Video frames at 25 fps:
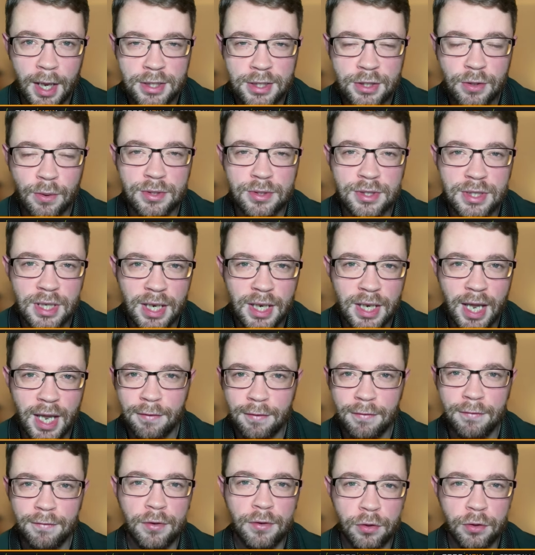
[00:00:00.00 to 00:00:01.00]
is going to
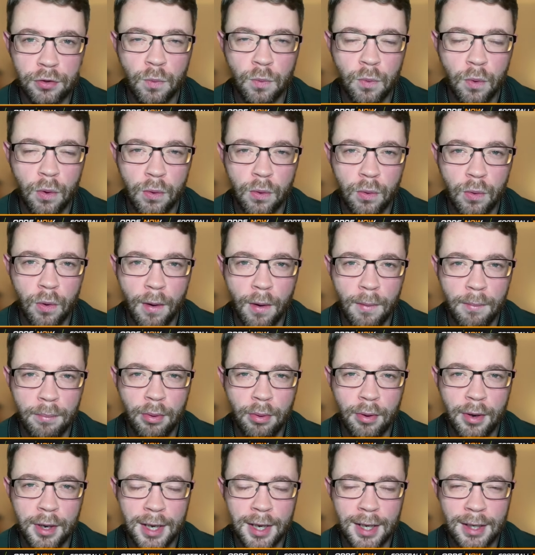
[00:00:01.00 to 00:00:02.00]
lift the World Grand
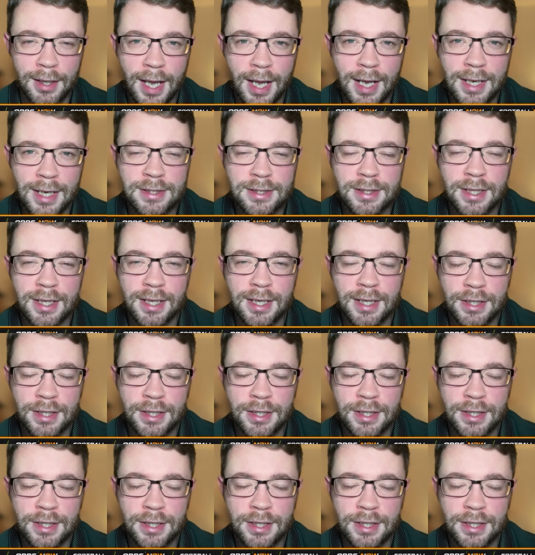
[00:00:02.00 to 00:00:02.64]
Prix in Leicester?